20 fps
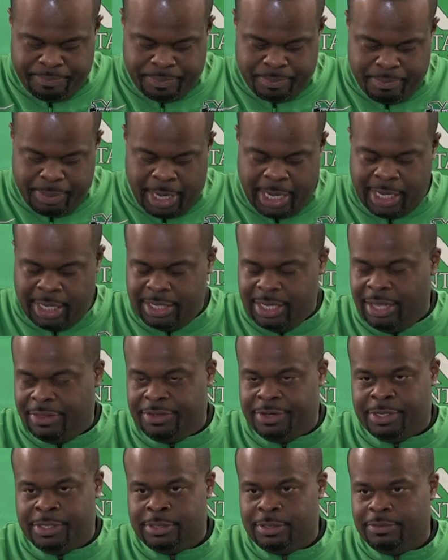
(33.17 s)
But
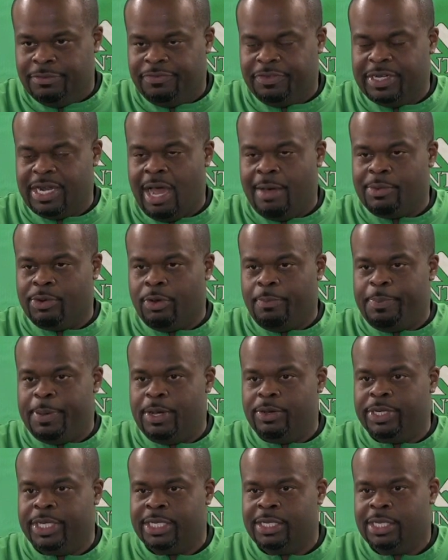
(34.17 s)
another phenomenal
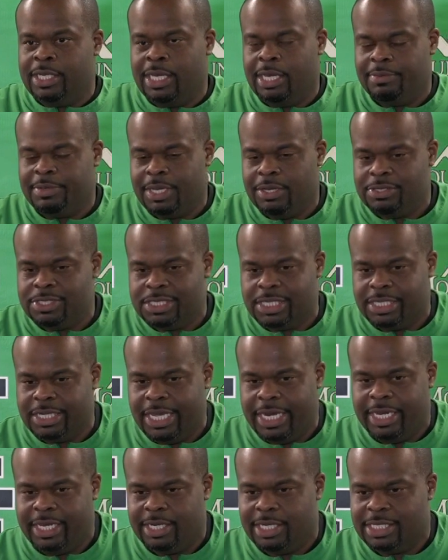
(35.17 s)
opponent, Coach
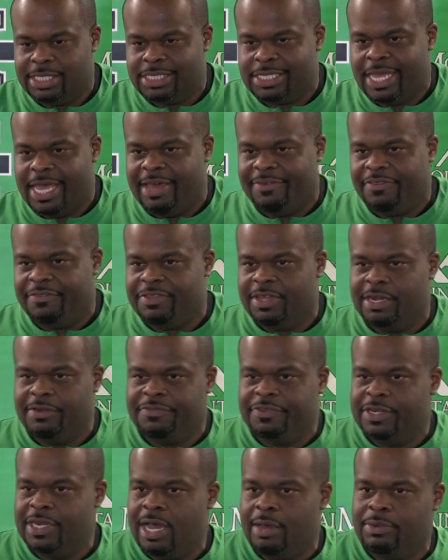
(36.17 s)
Signetti and his staff have done a
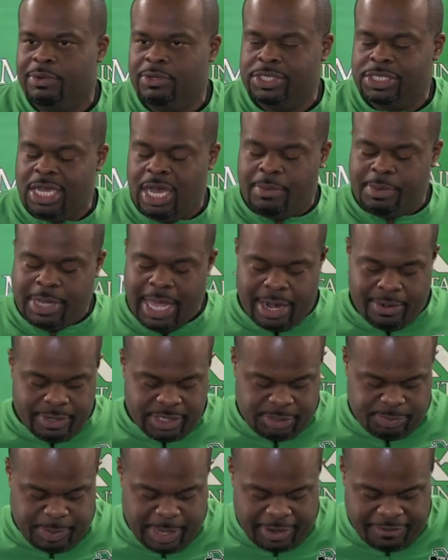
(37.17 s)
phenomenal job. A lot of
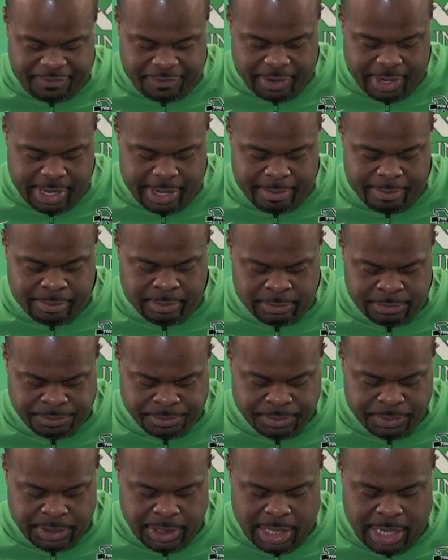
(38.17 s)
respect for him.
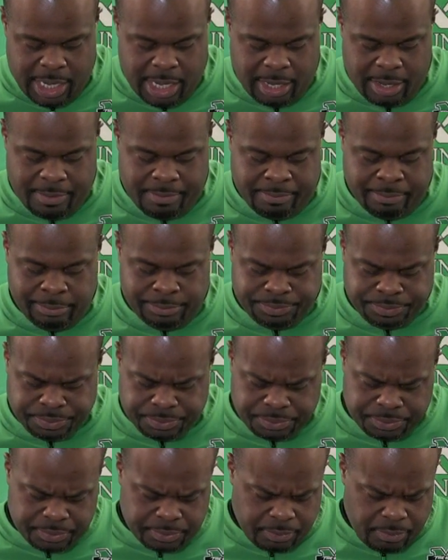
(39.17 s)

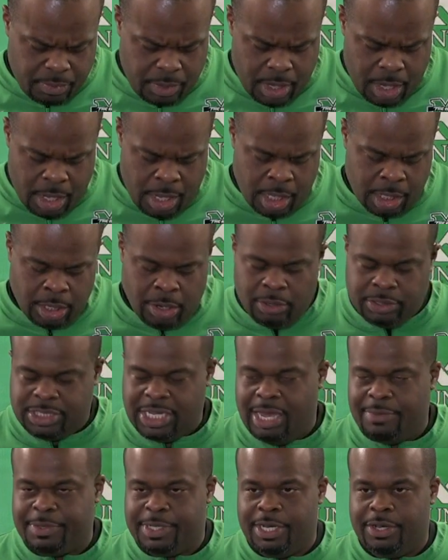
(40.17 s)
A
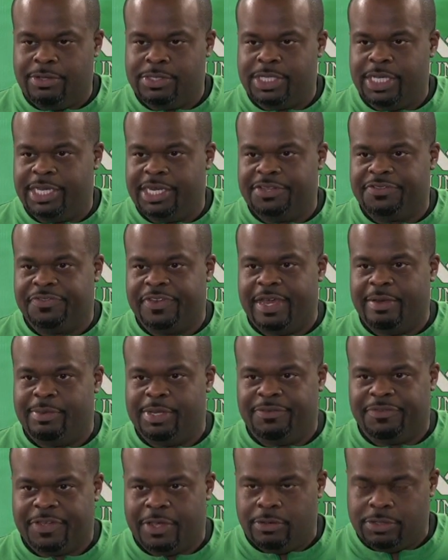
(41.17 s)
longtime coach, he and his family
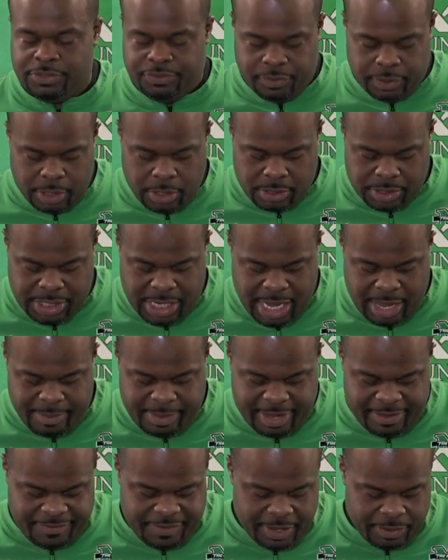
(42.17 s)
have coached for a long time
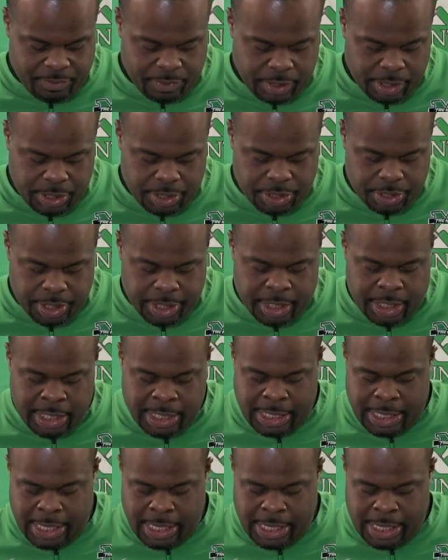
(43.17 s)
and they've done really good.